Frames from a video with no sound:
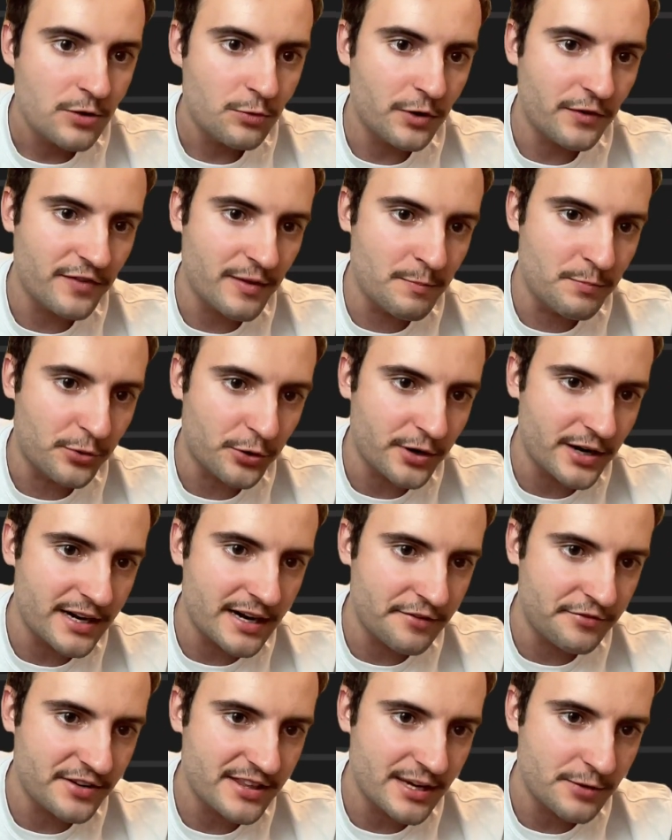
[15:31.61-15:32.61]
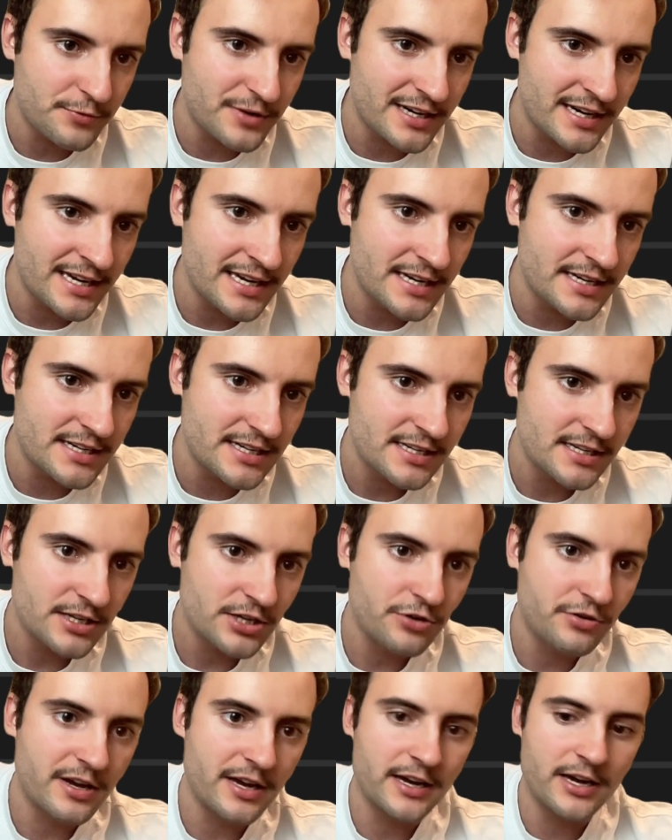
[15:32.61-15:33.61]
We've imported everything we need.
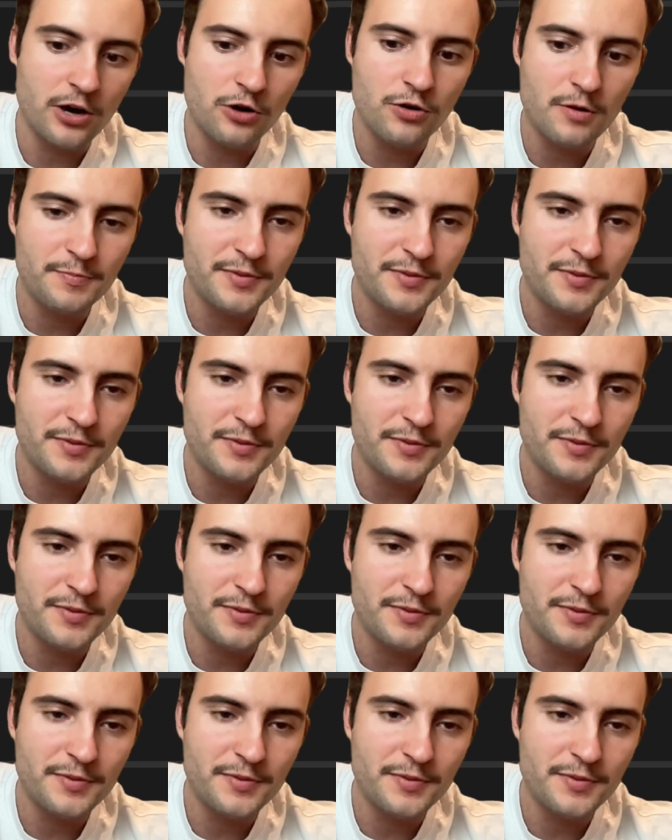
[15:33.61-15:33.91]
You can go